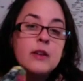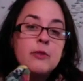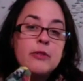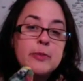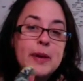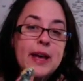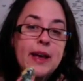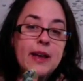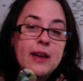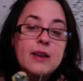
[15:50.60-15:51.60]

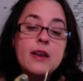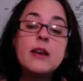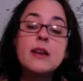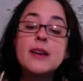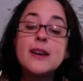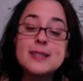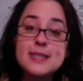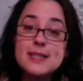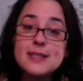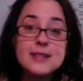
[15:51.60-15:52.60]
riverbed
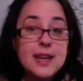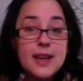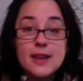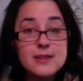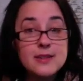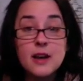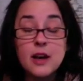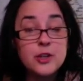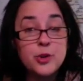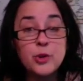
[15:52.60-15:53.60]
gusset, and
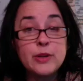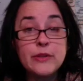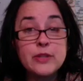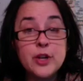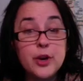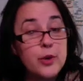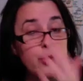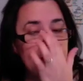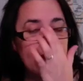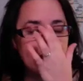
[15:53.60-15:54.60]
on you go down the toe
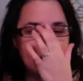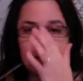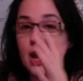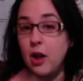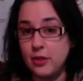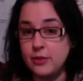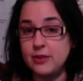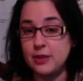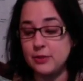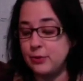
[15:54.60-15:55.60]
and
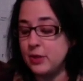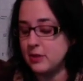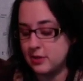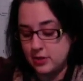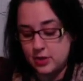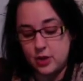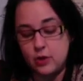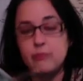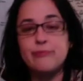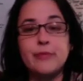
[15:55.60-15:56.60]
down the foot to the
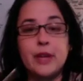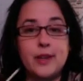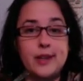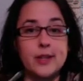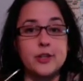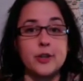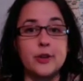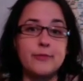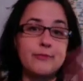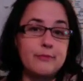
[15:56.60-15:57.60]
toe, and you Kitchener.
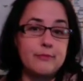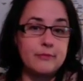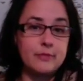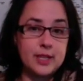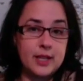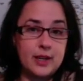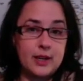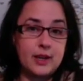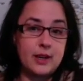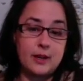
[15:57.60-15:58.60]

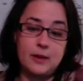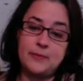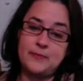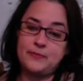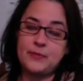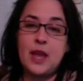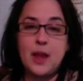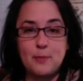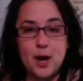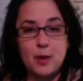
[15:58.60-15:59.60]
Ta-da!
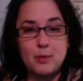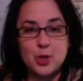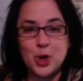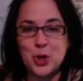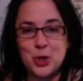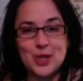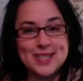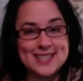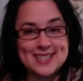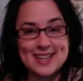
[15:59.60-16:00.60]
And Bob's your uncle,
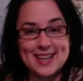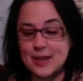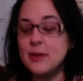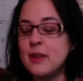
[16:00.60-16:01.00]
as they say.